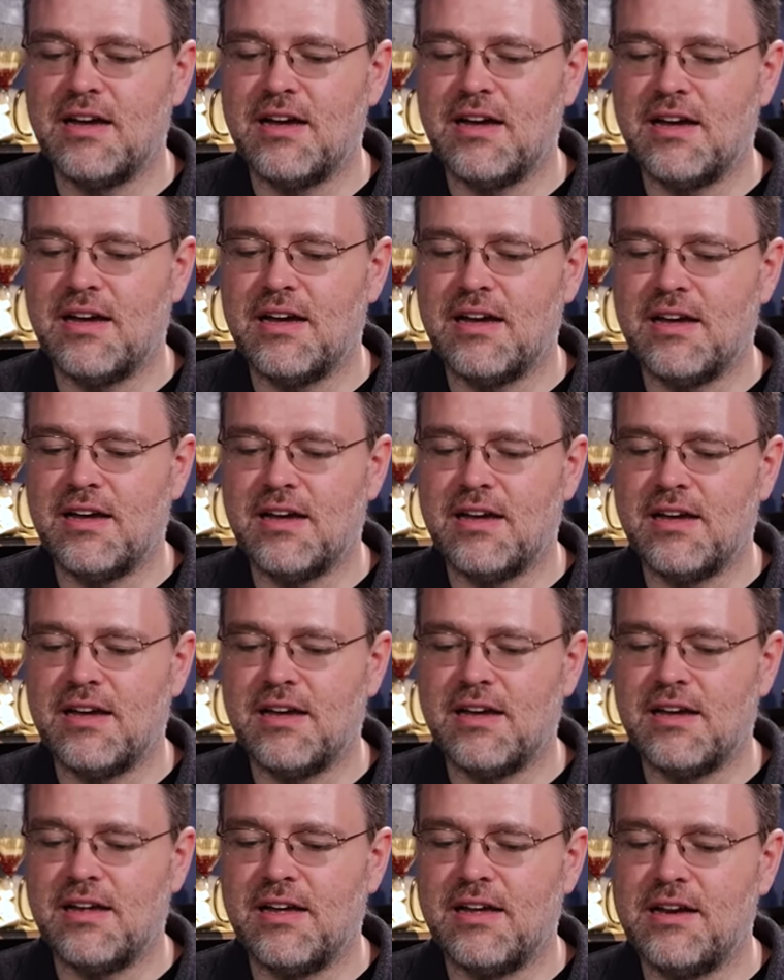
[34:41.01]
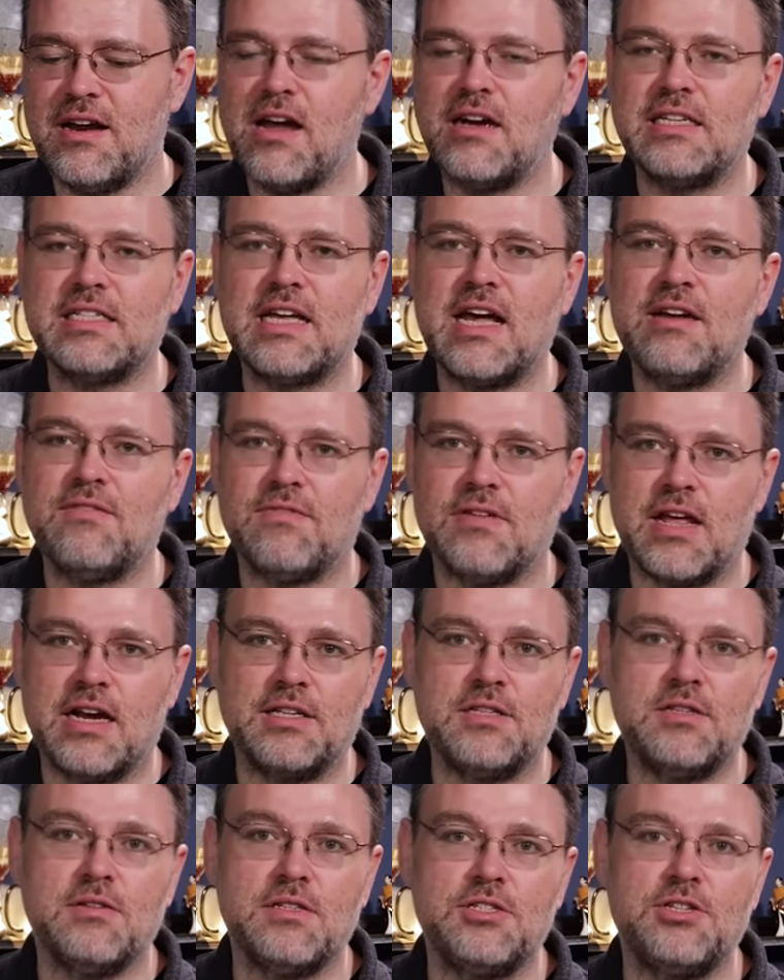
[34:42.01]
uh, not designed for that.
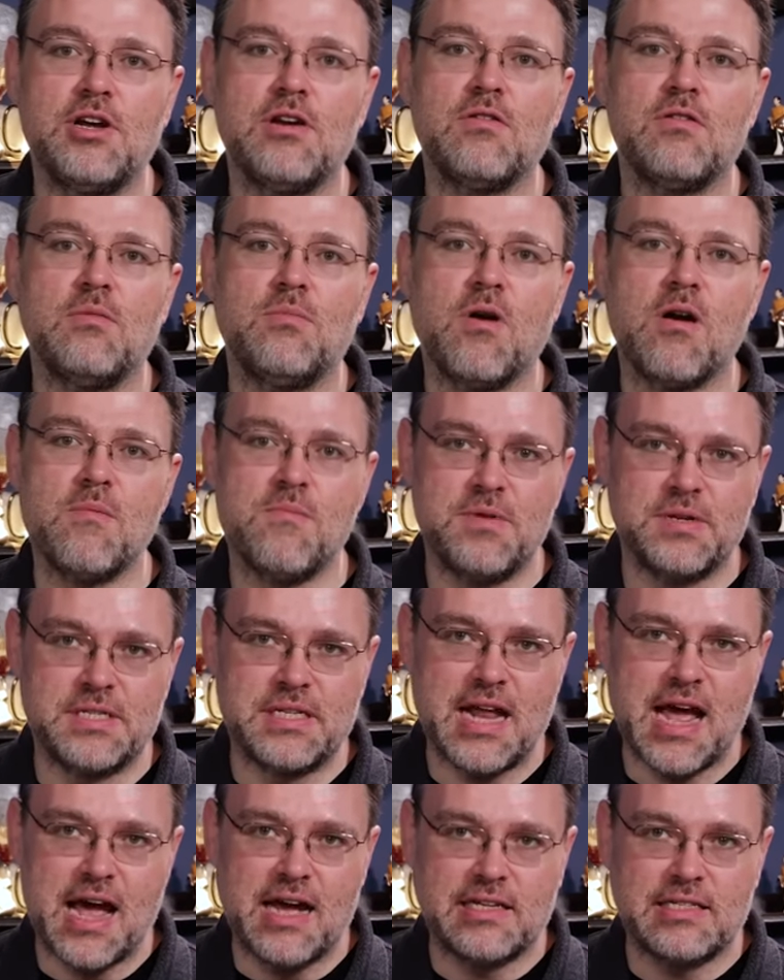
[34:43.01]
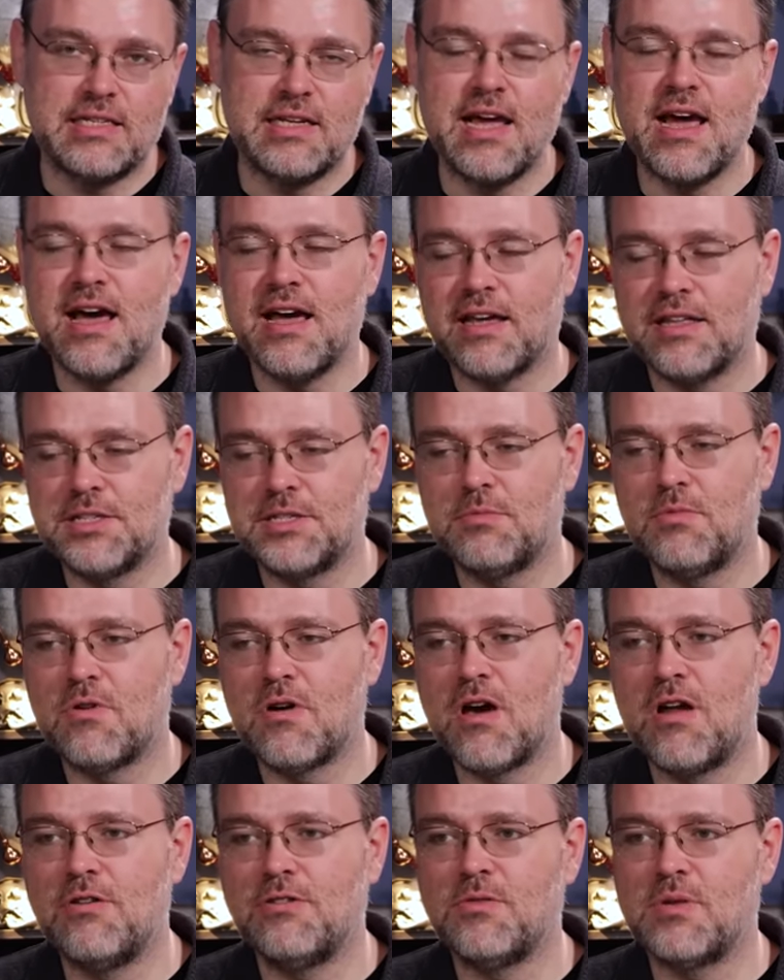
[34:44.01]
It's a general purpose NAS. Yeah, it can support
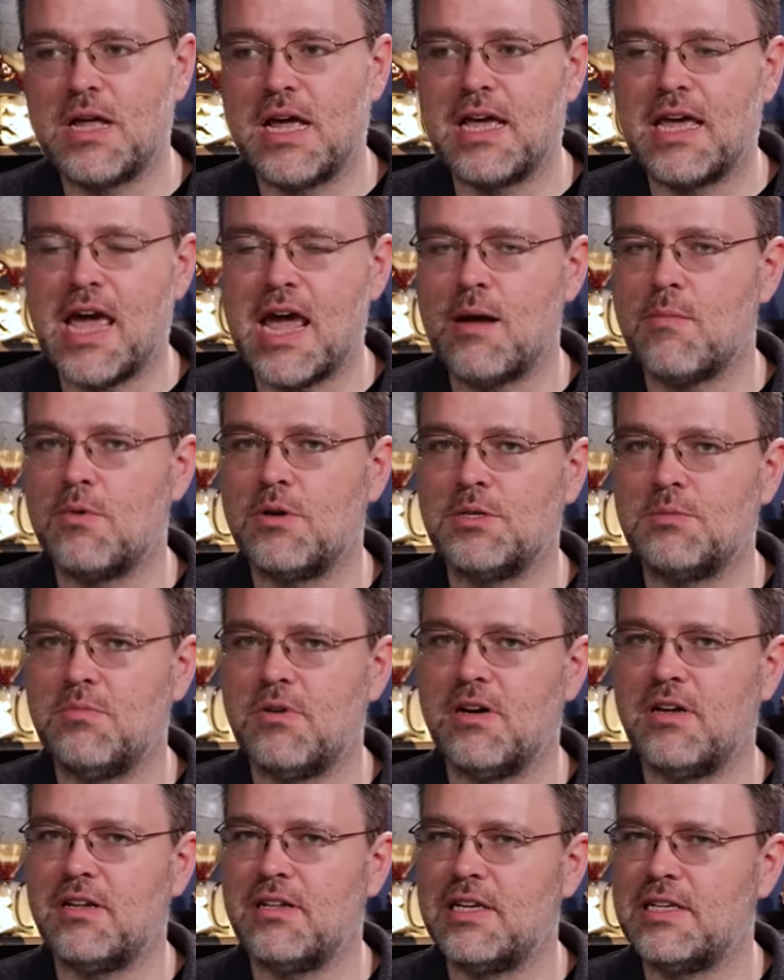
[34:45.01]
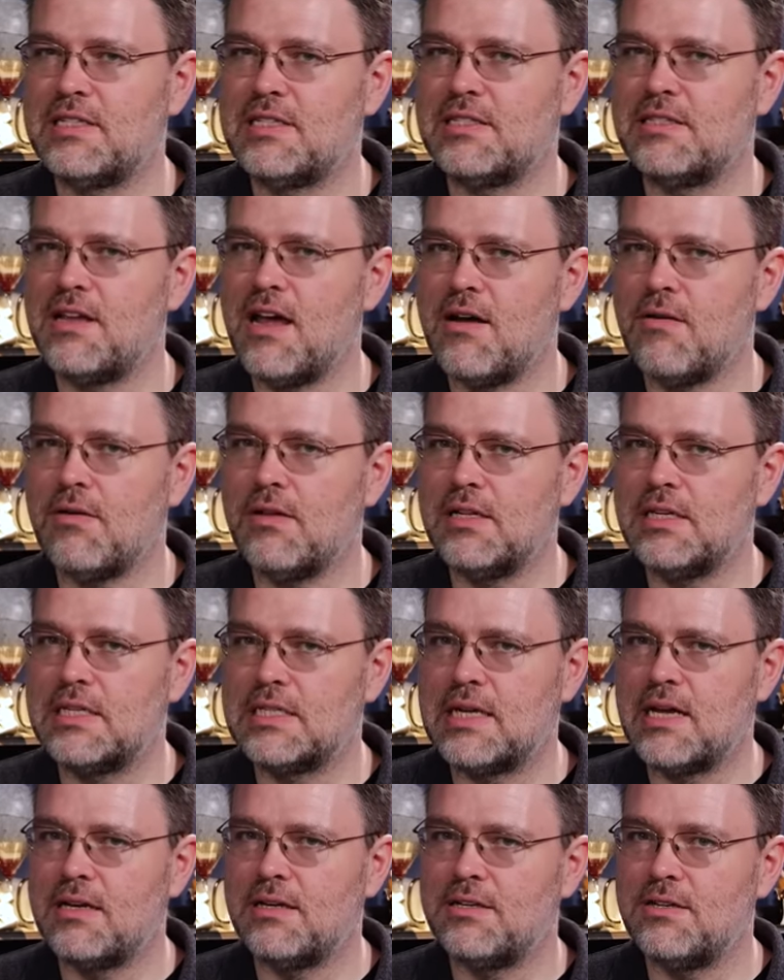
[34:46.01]
128 cameras, but this is not really
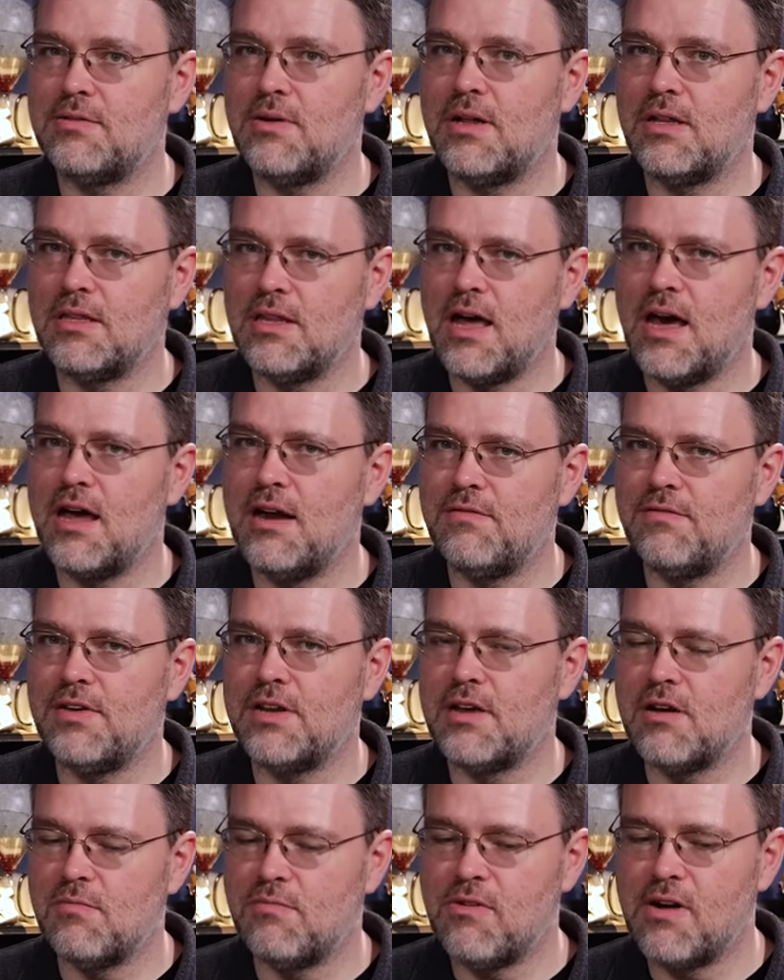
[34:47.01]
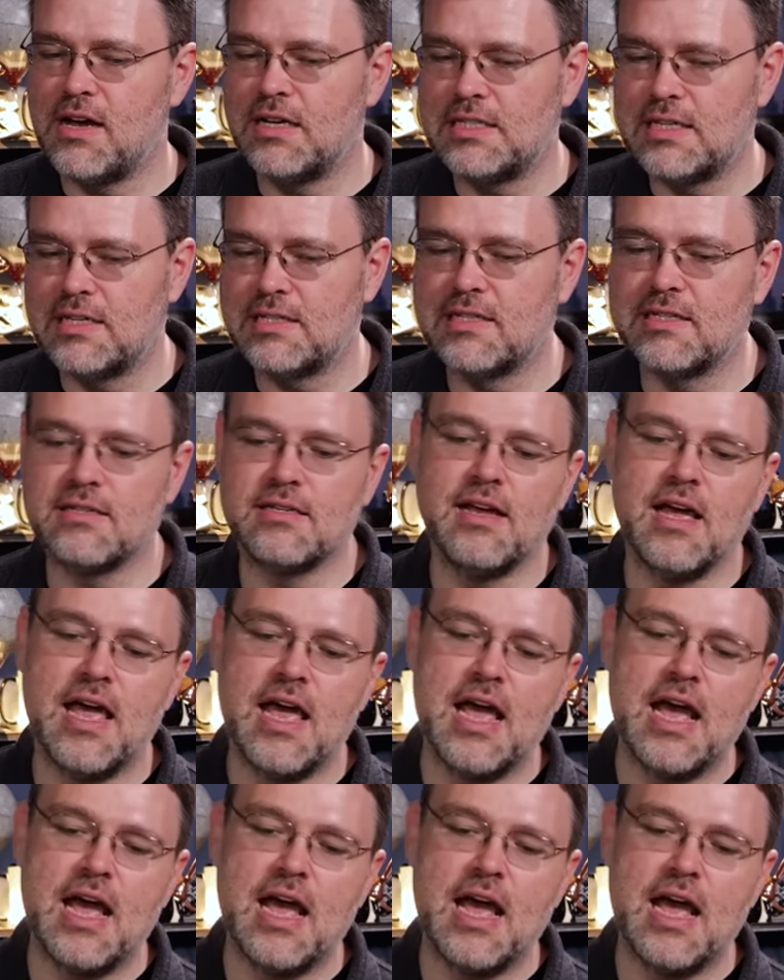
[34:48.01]
designed to do a lot of video processing.